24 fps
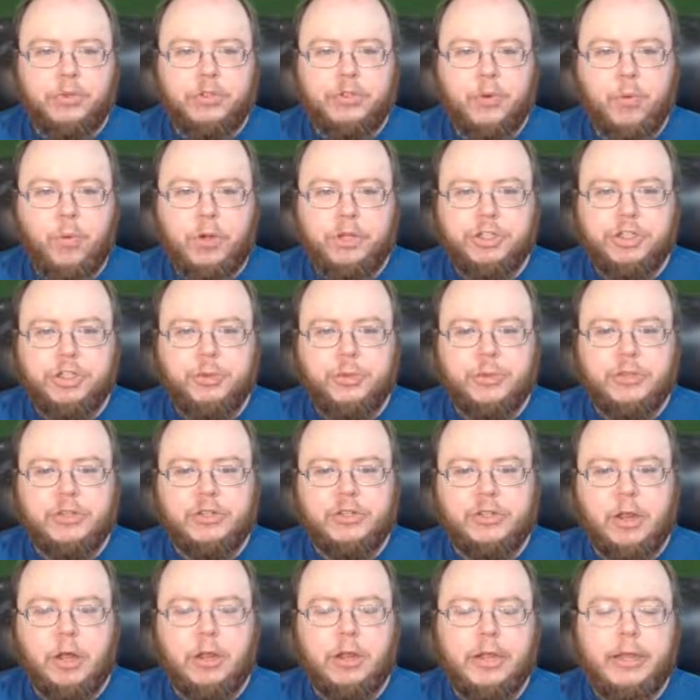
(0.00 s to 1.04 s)
So once you
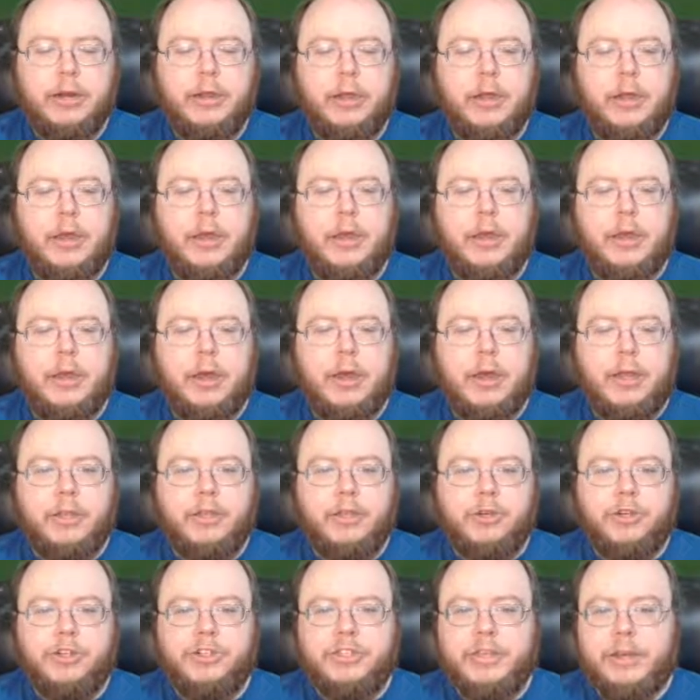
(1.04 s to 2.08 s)
install it,
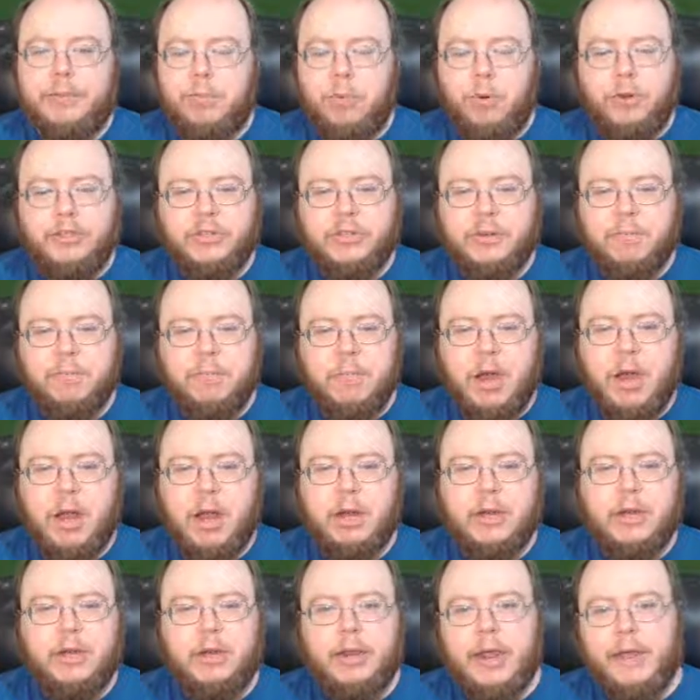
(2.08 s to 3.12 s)
you just say Prism
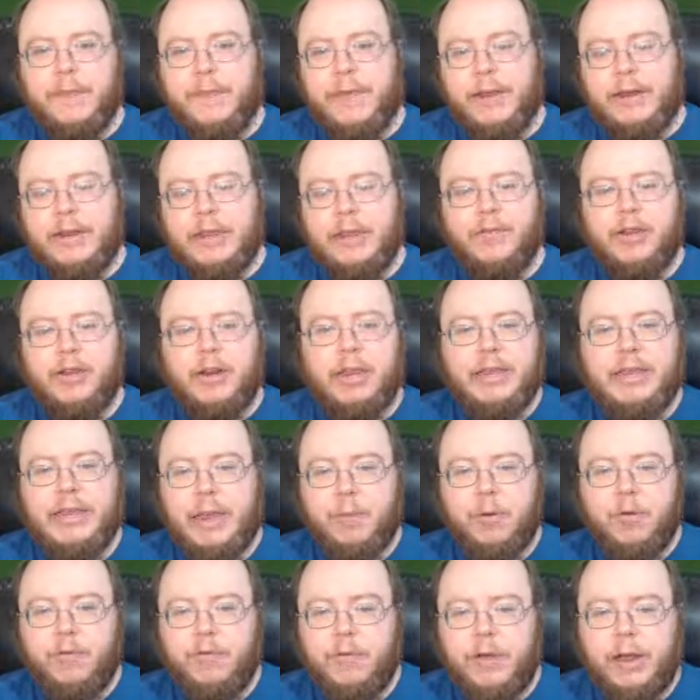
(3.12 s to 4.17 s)
mock and then give it a
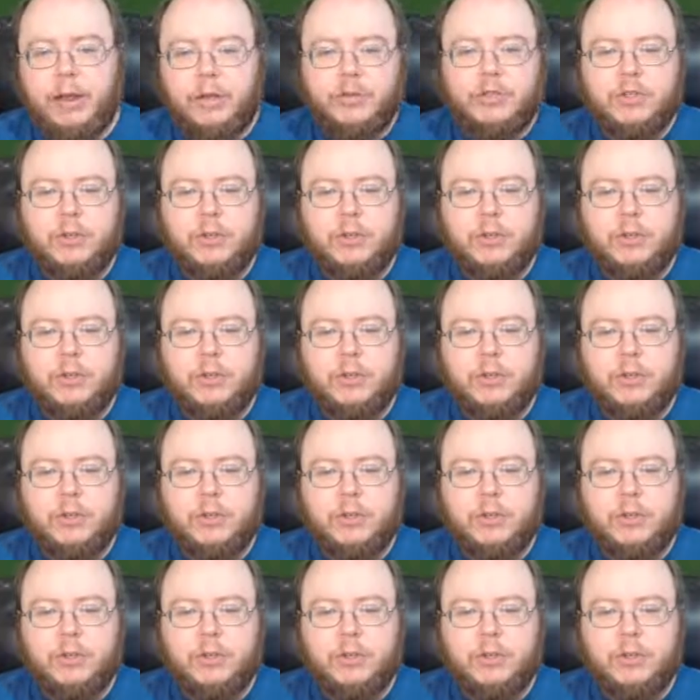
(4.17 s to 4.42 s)
YAML file.